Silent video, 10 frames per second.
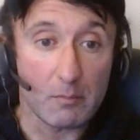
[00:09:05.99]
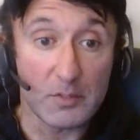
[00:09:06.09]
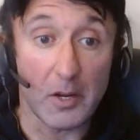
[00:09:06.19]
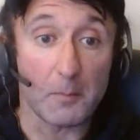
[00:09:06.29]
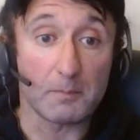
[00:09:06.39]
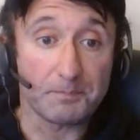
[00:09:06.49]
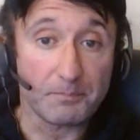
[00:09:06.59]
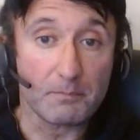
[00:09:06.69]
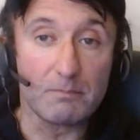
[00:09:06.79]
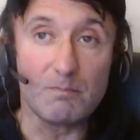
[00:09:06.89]
You know,
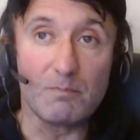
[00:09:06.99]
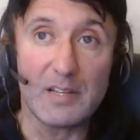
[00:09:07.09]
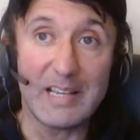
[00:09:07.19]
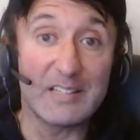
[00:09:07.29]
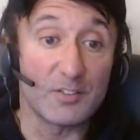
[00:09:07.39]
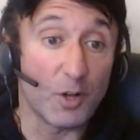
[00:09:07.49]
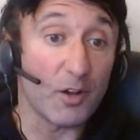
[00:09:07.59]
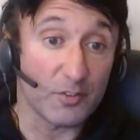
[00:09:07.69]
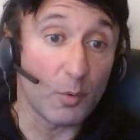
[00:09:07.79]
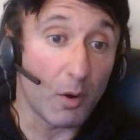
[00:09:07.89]
it's
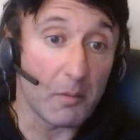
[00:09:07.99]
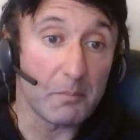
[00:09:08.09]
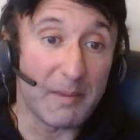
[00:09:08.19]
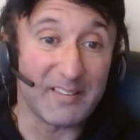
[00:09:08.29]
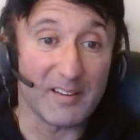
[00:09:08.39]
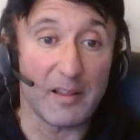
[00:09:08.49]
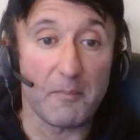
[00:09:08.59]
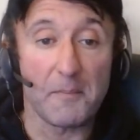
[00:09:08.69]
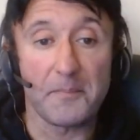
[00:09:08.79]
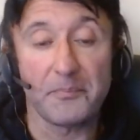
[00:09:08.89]
not a squat, basically.
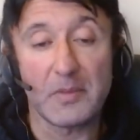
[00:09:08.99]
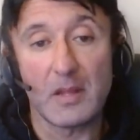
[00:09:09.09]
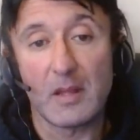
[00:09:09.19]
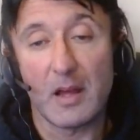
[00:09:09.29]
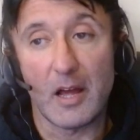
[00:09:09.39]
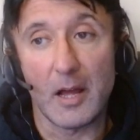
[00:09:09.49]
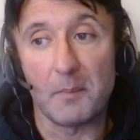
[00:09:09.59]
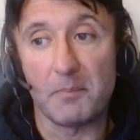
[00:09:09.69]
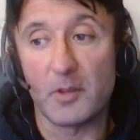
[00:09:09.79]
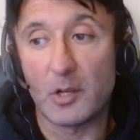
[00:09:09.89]

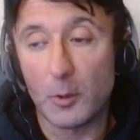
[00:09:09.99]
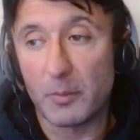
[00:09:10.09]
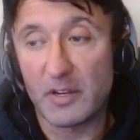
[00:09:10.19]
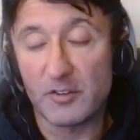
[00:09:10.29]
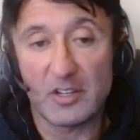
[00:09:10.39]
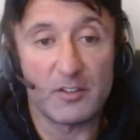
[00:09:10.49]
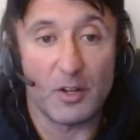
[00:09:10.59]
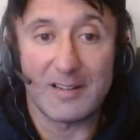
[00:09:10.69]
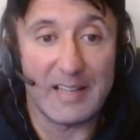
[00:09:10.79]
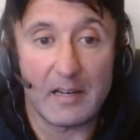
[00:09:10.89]
The glute bridge, it's
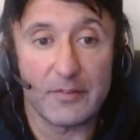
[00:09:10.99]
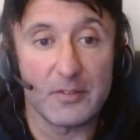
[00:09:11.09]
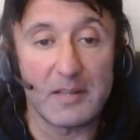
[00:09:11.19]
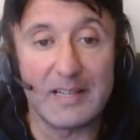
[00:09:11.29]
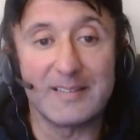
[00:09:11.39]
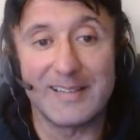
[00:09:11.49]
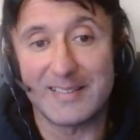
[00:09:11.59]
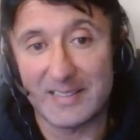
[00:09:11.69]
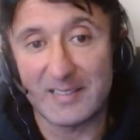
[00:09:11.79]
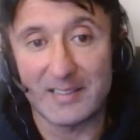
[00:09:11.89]
not a deadlift. It's an
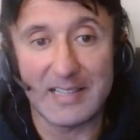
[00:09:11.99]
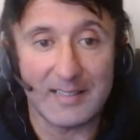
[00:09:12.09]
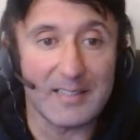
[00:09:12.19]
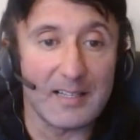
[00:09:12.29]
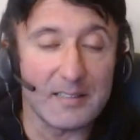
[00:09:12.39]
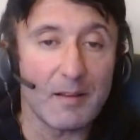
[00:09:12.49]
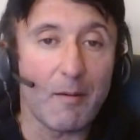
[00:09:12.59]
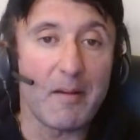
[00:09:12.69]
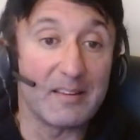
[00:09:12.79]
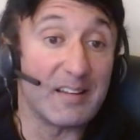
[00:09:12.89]
assistance exercise.
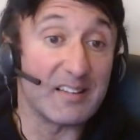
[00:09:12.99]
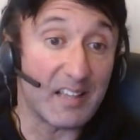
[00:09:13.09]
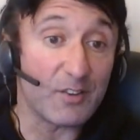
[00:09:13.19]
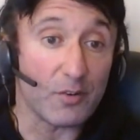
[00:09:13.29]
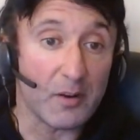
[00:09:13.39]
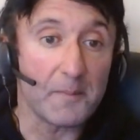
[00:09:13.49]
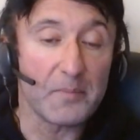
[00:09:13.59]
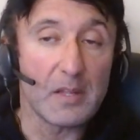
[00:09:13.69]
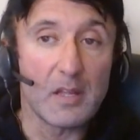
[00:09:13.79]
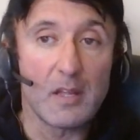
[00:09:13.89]
It's an accessory.
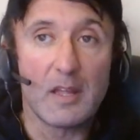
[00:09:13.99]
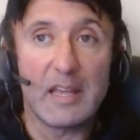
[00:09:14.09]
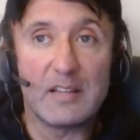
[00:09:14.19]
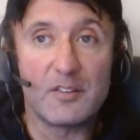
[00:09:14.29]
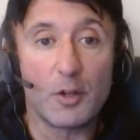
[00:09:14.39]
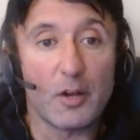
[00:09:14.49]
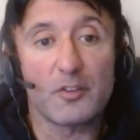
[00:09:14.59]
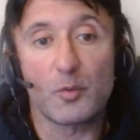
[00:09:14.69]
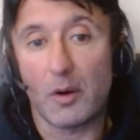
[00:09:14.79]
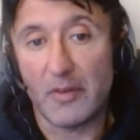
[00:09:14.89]
It's not a
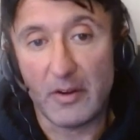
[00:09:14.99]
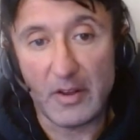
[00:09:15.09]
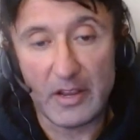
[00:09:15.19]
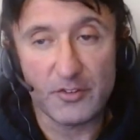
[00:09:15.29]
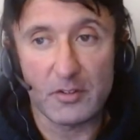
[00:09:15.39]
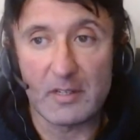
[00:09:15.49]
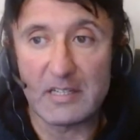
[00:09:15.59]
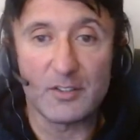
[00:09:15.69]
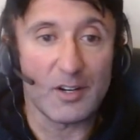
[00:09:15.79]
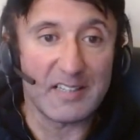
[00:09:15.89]
squat variation.
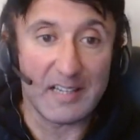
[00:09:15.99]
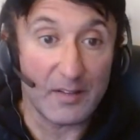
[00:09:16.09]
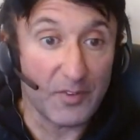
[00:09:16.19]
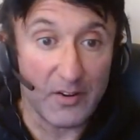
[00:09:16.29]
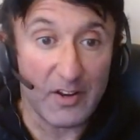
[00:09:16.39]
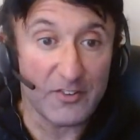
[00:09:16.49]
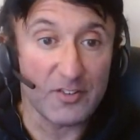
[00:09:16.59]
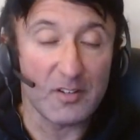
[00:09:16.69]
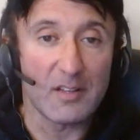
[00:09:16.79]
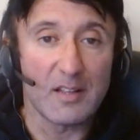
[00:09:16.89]
It's not a deadlift
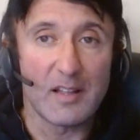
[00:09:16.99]
variation.